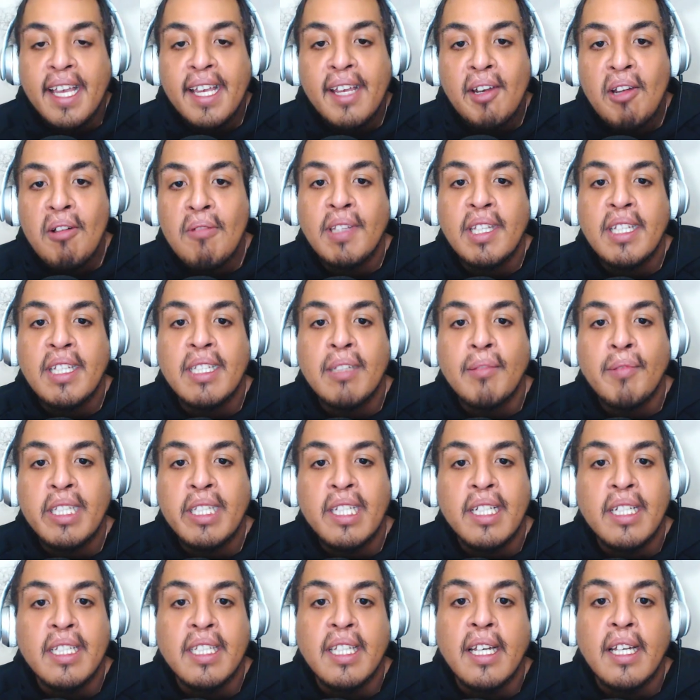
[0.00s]
I can't get over this
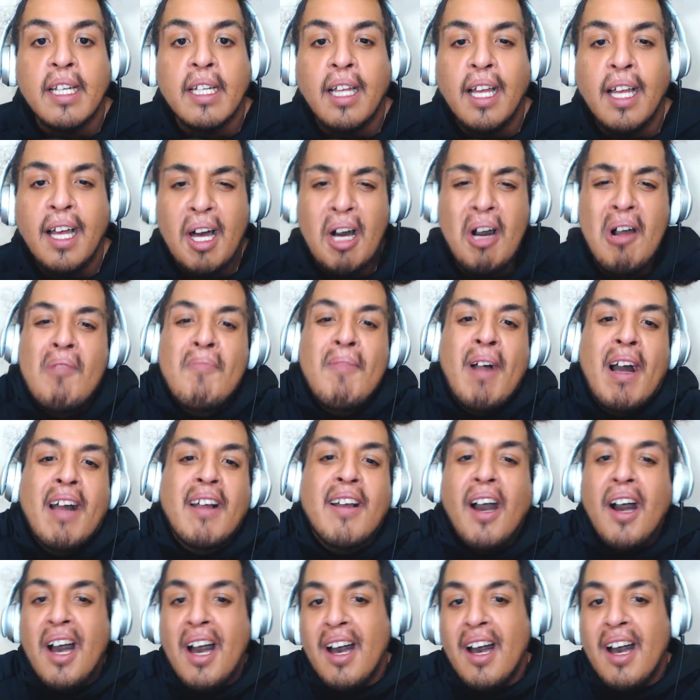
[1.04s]
music. It's like, oh my